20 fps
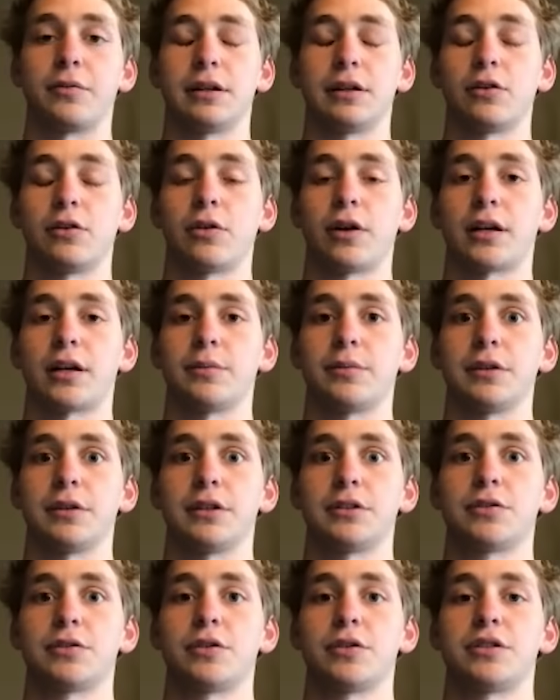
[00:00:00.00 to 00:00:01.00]
incredibly
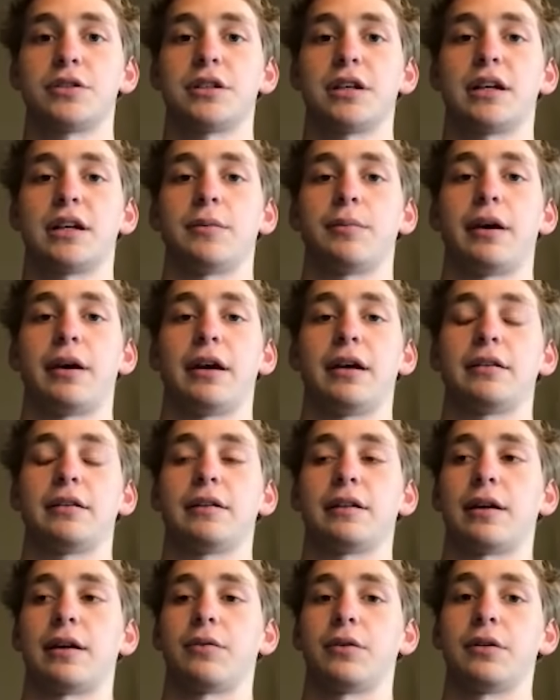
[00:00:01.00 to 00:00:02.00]
excruciating pain
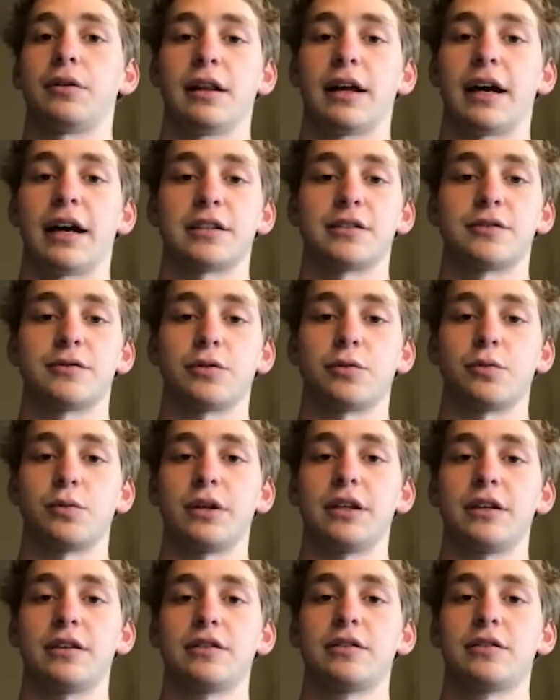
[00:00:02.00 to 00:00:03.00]
that would last for
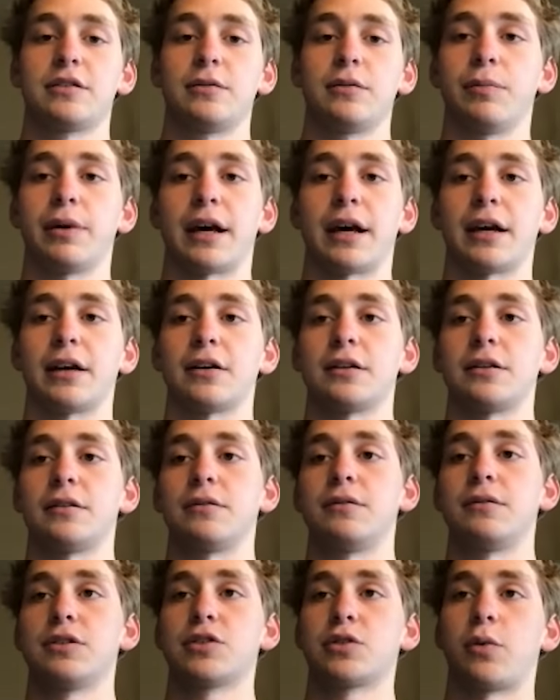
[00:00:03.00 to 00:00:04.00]
weeks, but I could
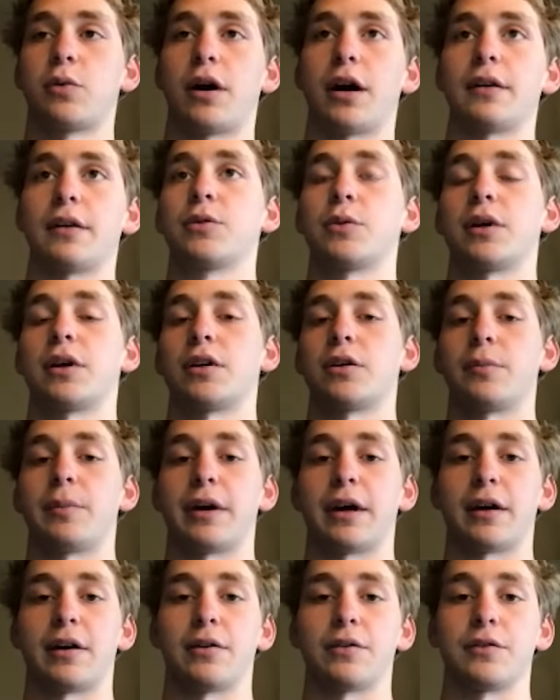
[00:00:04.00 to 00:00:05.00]
squat three hundred
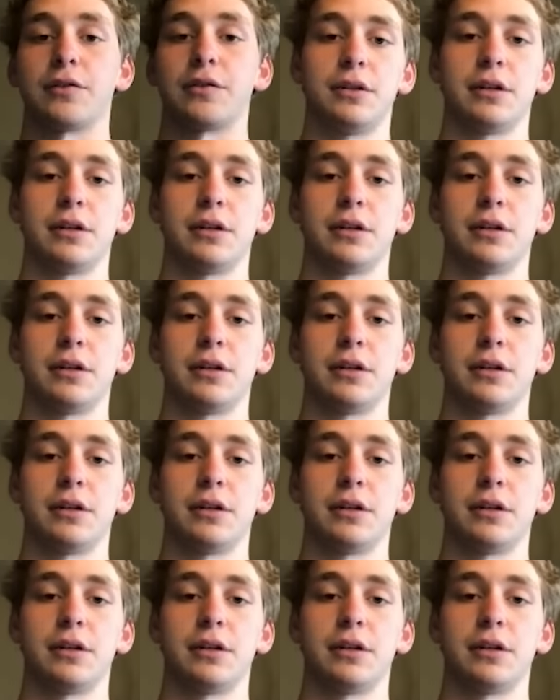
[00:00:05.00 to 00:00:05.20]
pounds,